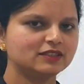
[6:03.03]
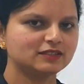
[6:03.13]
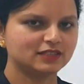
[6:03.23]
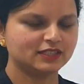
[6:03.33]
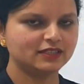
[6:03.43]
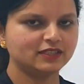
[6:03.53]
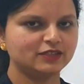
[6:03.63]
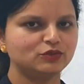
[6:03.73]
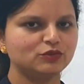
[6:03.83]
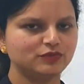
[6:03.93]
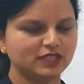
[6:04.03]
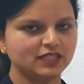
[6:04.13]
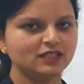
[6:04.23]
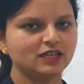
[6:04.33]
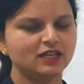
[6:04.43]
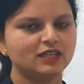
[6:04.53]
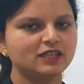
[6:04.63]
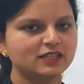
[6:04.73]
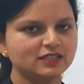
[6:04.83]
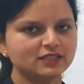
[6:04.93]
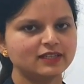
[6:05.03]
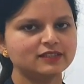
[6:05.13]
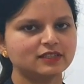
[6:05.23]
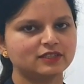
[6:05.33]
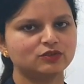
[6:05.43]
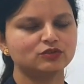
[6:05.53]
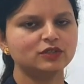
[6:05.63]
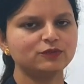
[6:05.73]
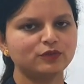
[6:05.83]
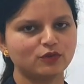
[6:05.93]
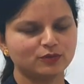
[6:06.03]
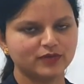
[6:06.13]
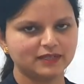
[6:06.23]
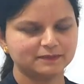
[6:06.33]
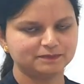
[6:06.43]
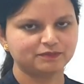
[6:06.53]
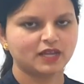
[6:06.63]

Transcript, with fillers: the seed into wheat, he resells it to the flour mill.